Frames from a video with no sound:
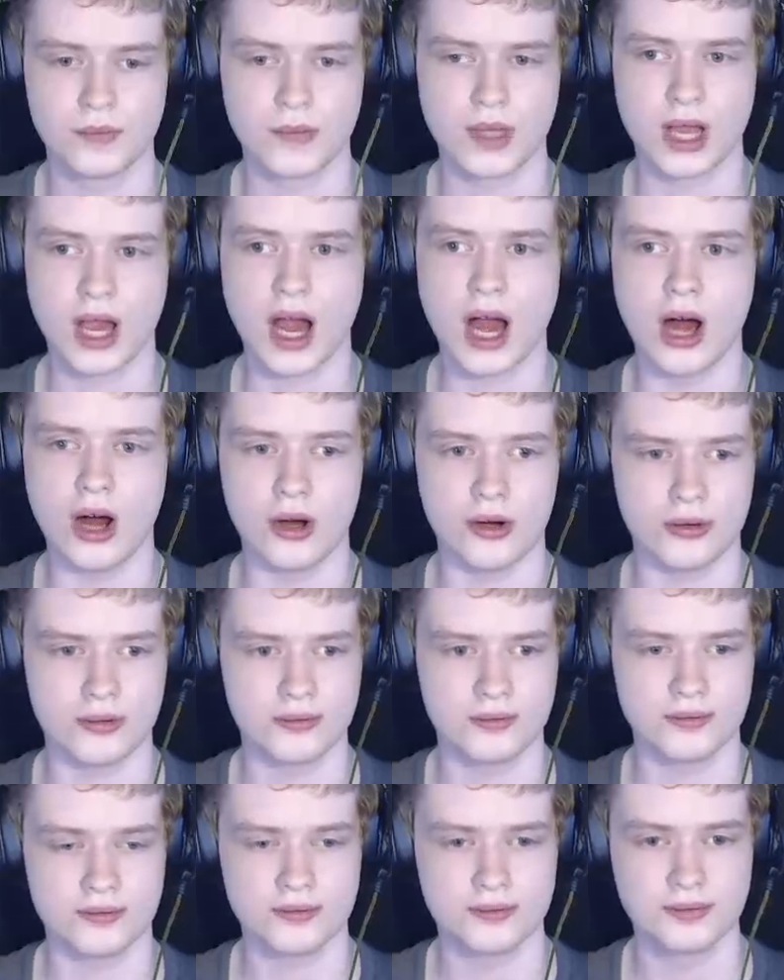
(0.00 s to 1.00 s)
Oh.
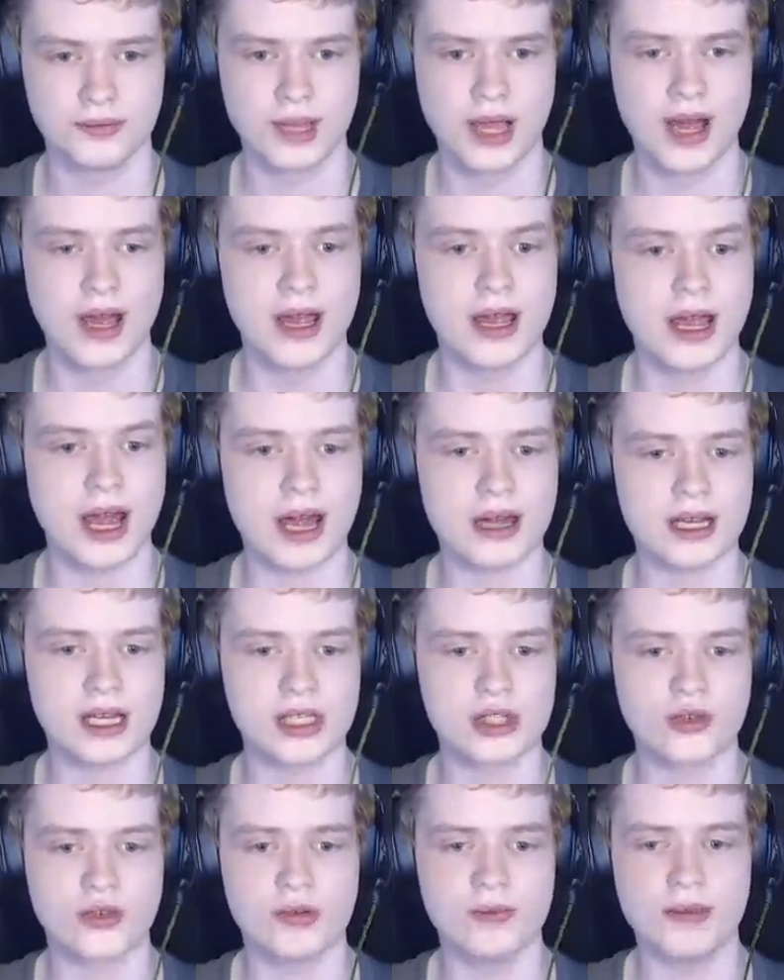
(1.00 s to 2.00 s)
Okay,
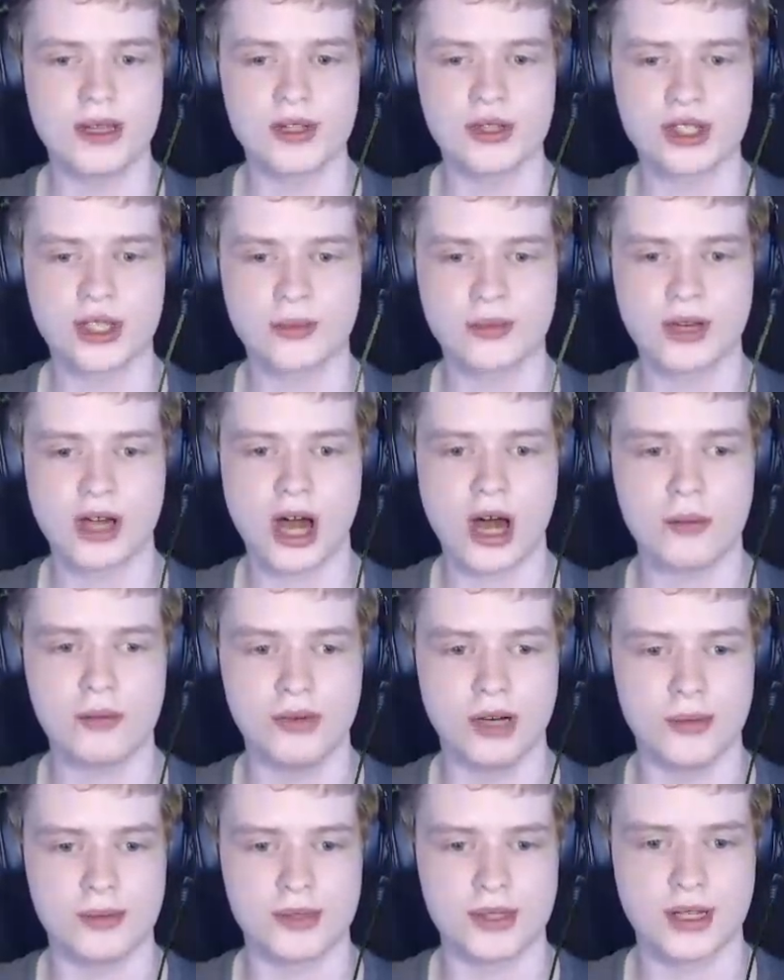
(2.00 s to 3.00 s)
so we missed some
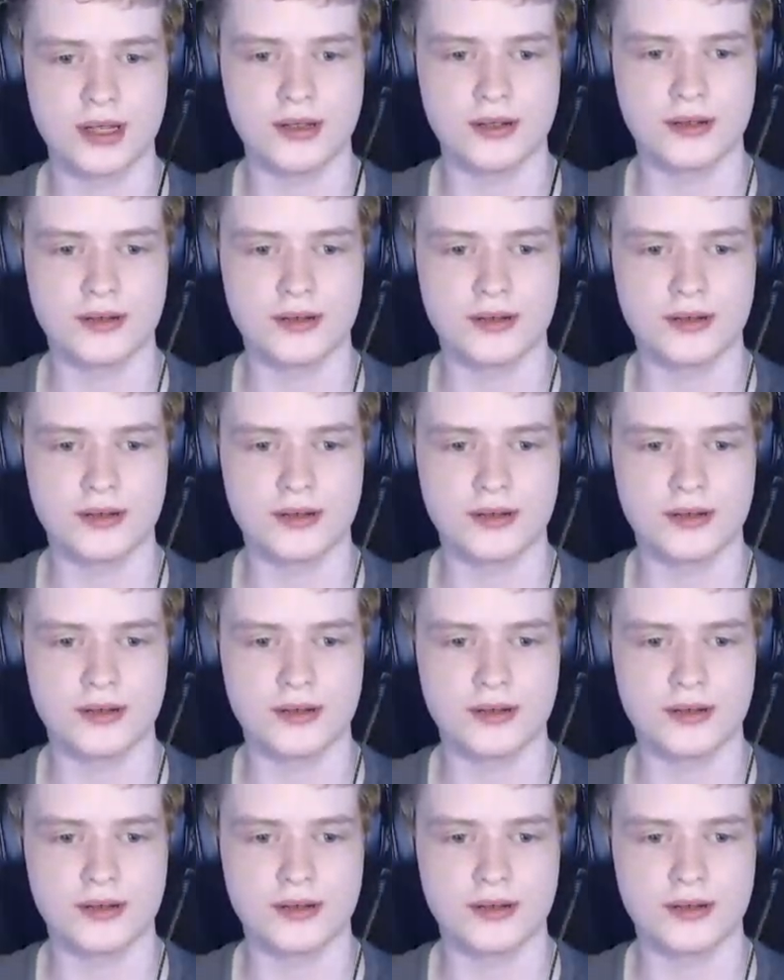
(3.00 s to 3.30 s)
cobwebs then.